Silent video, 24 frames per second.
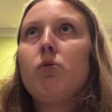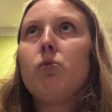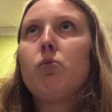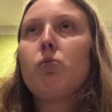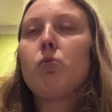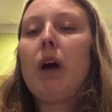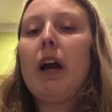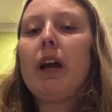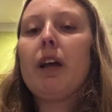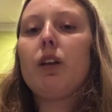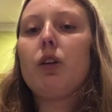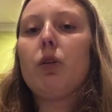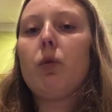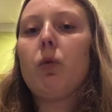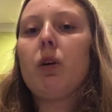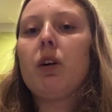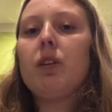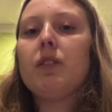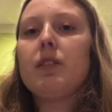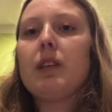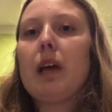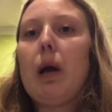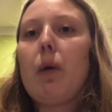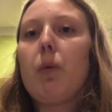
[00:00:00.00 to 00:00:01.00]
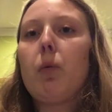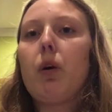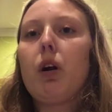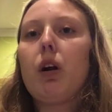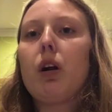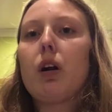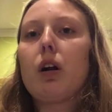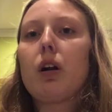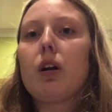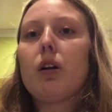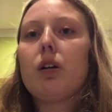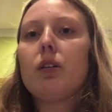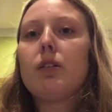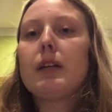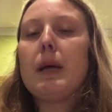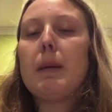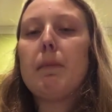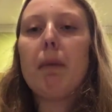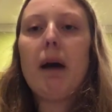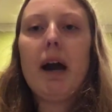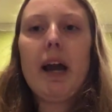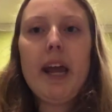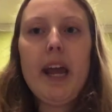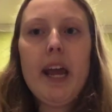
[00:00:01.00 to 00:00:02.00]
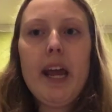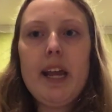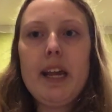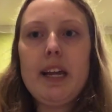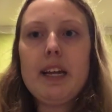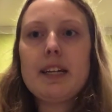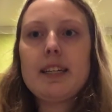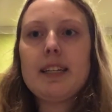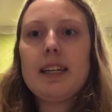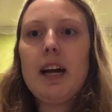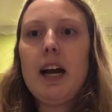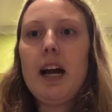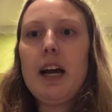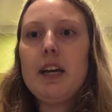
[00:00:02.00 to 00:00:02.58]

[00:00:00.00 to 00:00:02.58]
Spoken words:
regular ones that were 10 by 8,